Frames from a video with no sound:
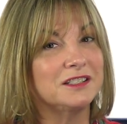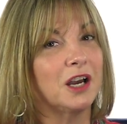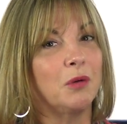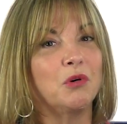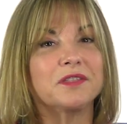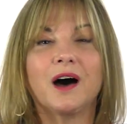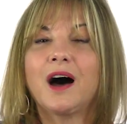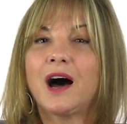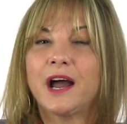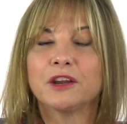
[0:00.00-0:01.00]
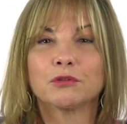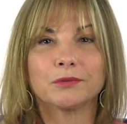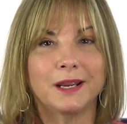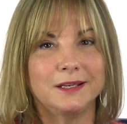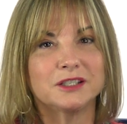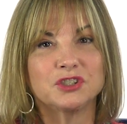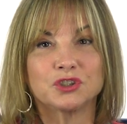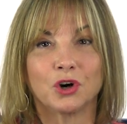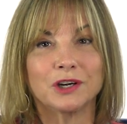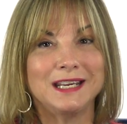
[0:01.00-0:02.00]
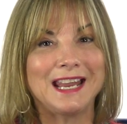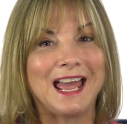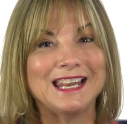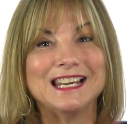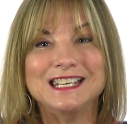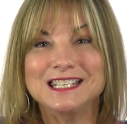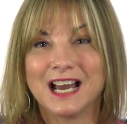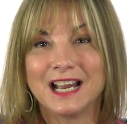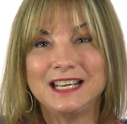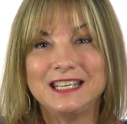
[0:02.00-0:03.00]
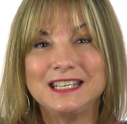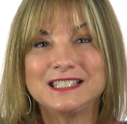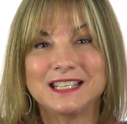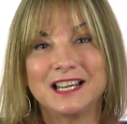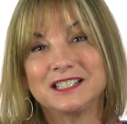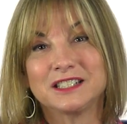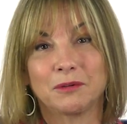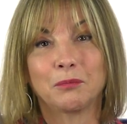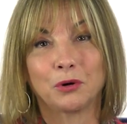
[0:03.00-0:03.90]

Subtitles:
come with a higher rate starting at 90 cents